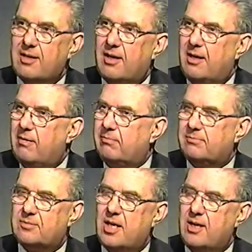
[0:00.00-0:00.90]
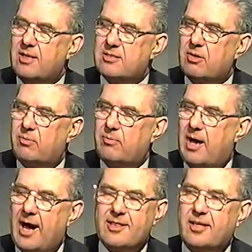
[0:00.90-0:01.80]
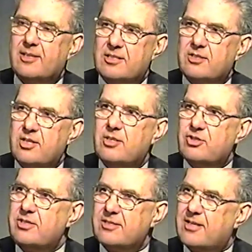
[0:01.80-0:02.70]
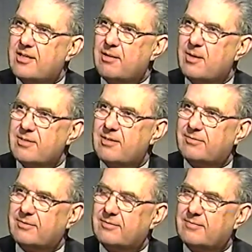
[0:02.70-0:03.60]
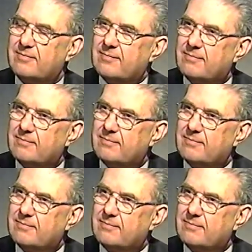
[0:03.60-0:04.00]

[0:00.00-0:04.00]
Uh, and, and so I think it's an ingenious idea myself. Does this cross